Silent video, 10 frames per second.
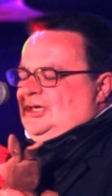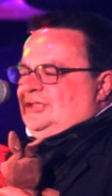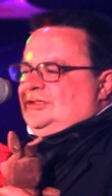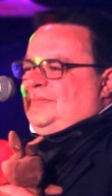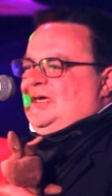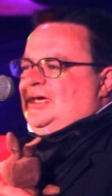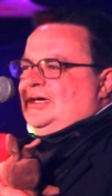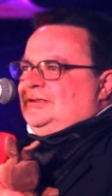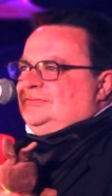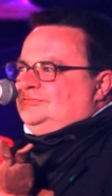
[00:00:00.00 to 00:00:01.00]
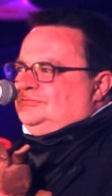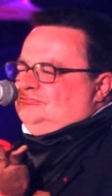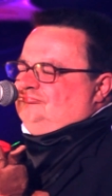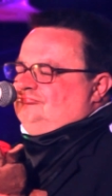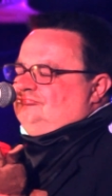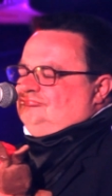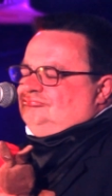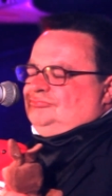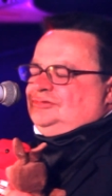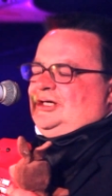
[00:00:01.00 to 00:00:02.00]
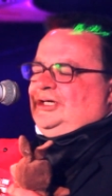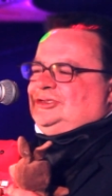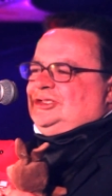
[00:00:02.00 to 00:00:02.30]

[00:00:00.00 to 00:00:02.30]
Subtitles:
And the bear, prior